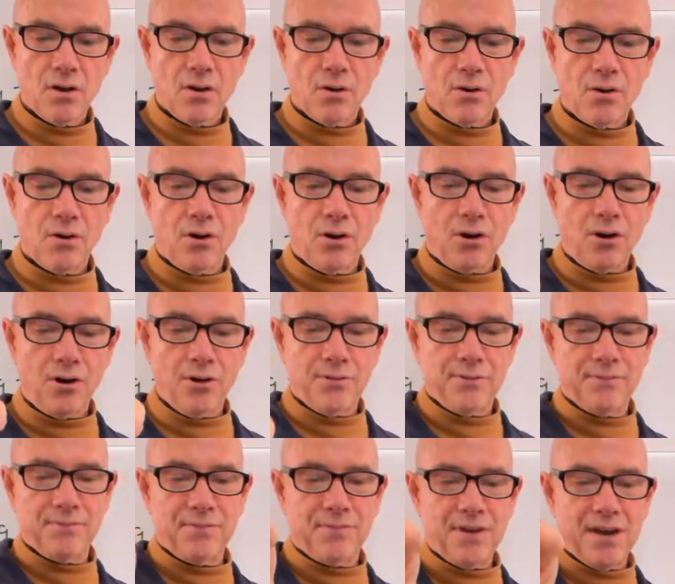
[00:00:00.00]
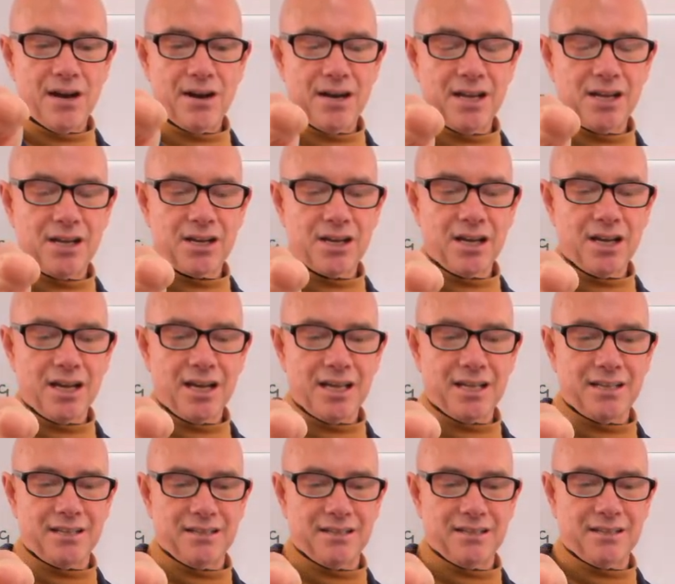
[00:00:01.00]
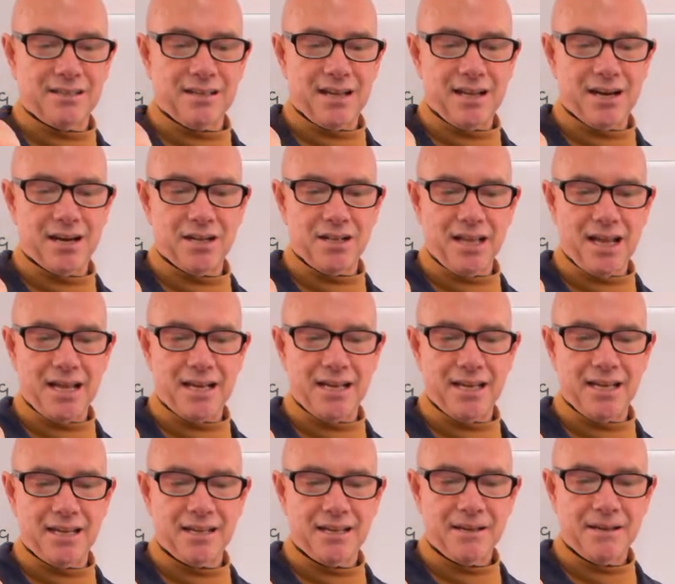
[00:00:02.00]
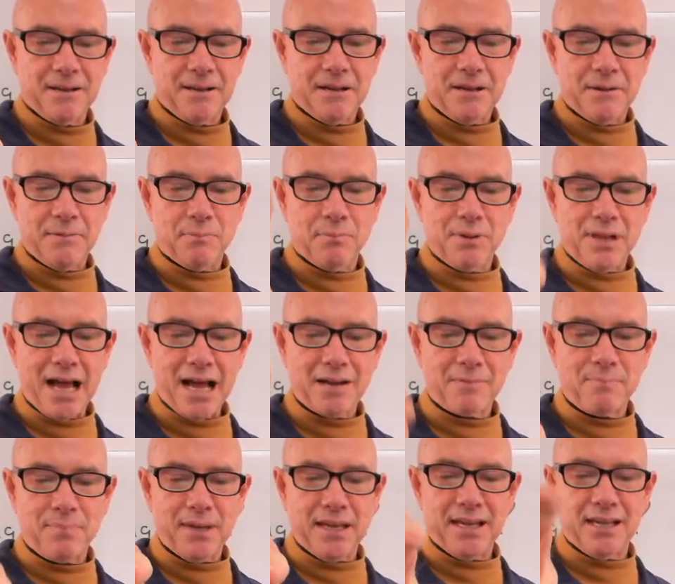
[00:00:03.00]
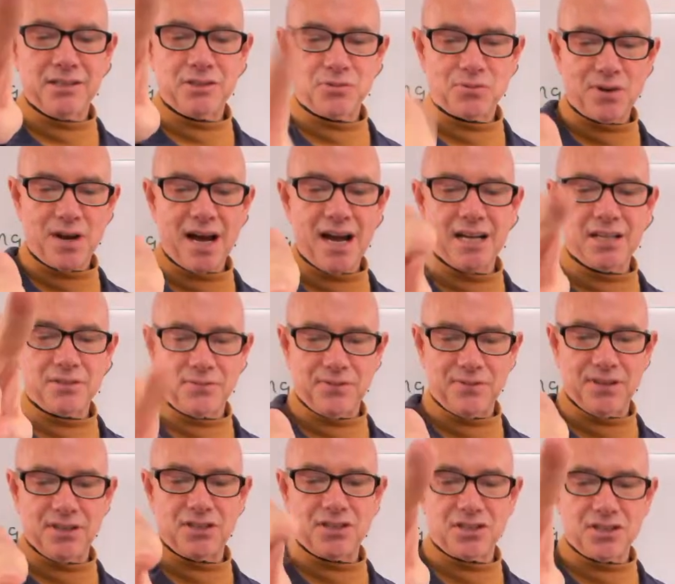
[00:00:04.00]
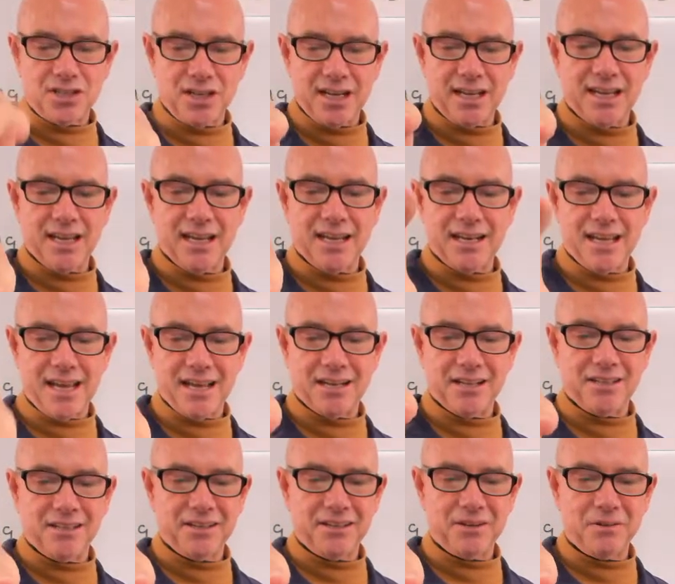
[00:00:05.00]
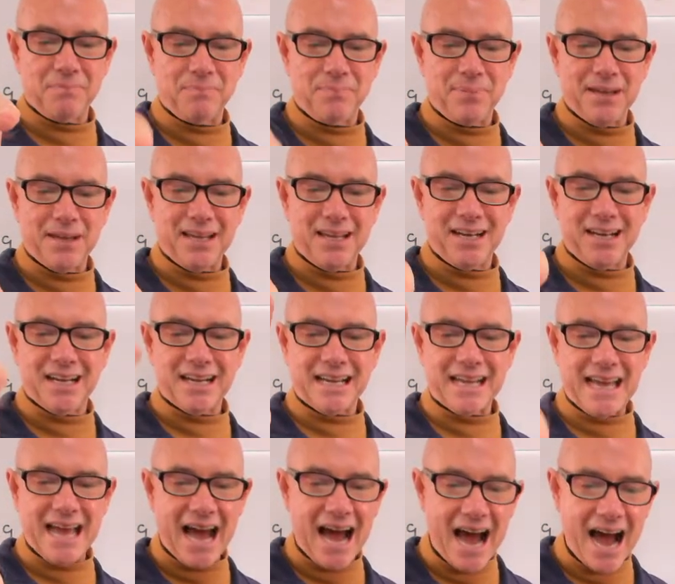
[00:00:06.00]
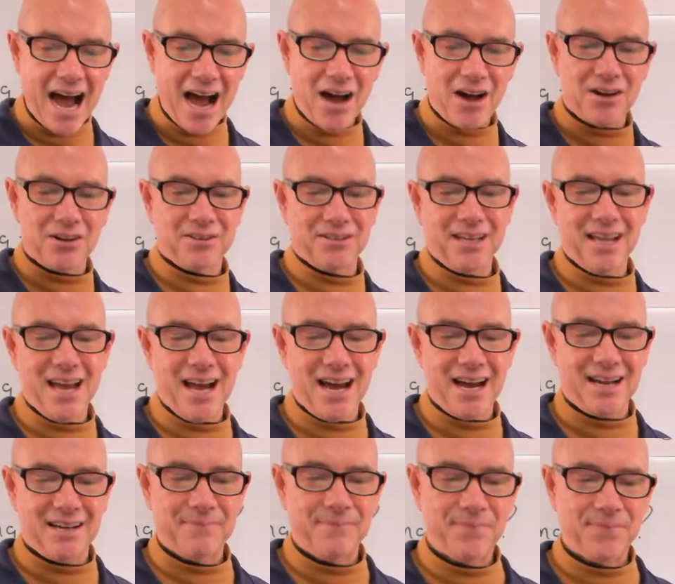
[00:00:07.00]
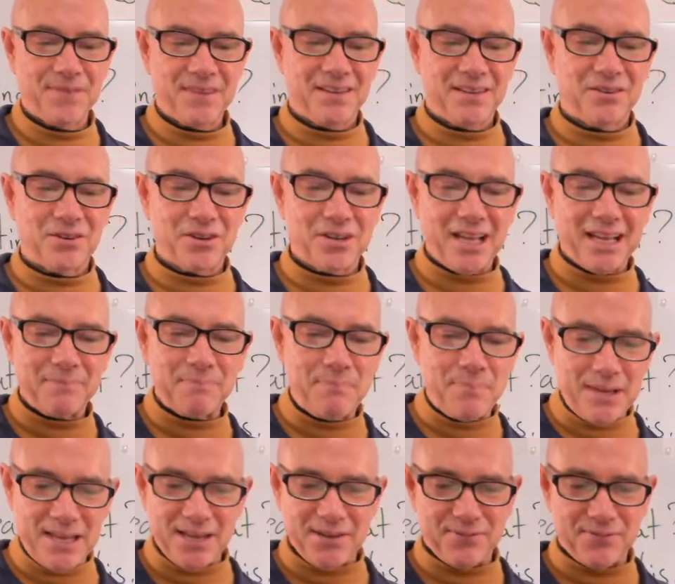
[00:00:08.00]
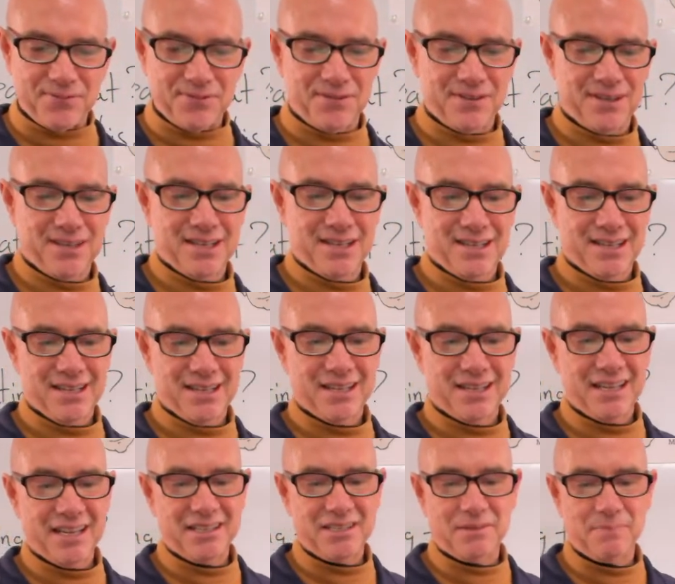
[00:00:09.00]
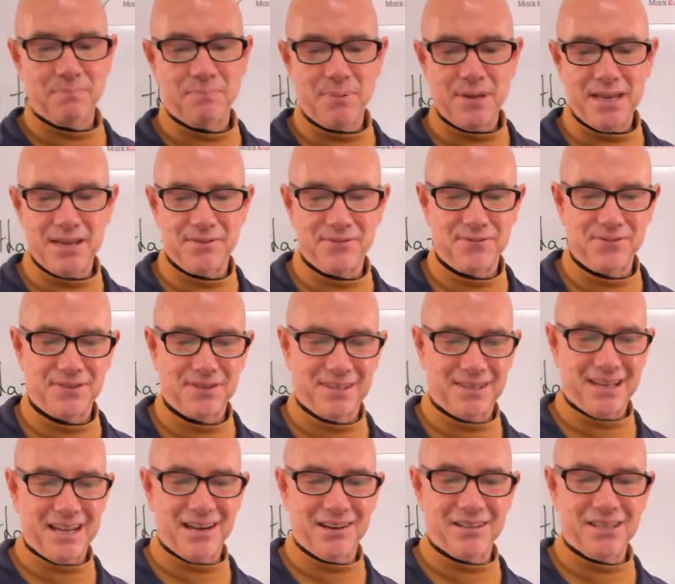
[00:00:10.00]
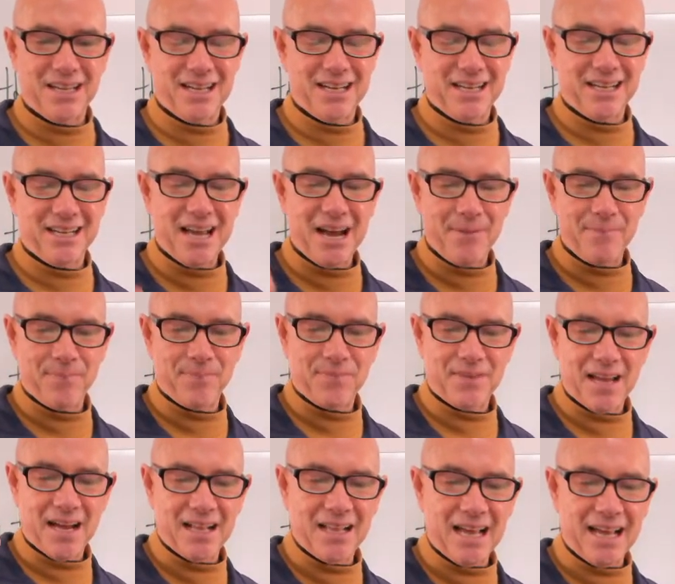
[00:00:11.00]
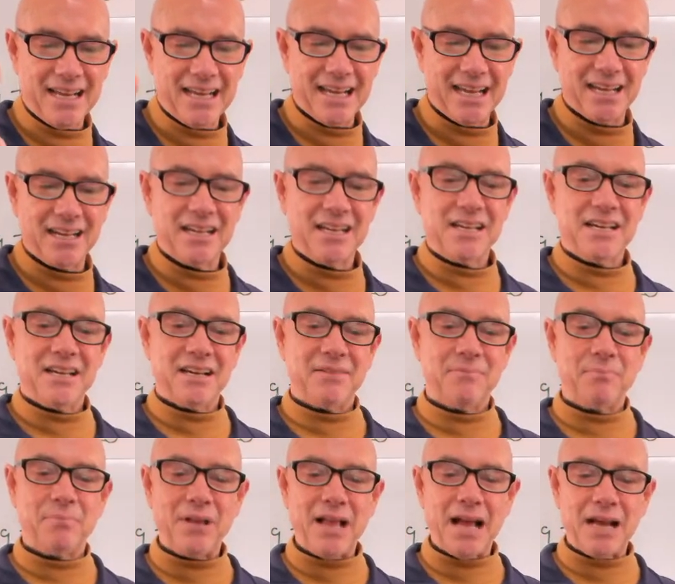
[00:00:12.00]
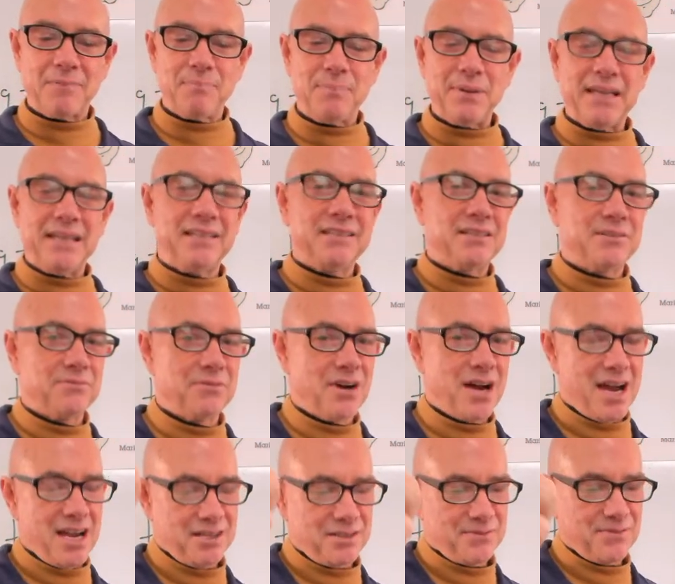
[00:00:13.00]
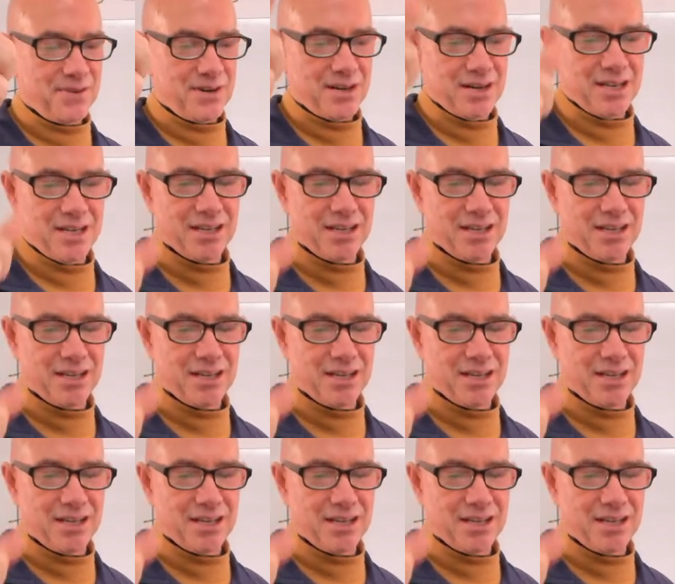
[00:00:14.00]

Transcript: Oh, very good, air lady black beans, rice, fish, chicken, and a little bit of cow. Yeah. Or like beef. It's beef, air lady. Yep, I like it. Black beans and rice. Very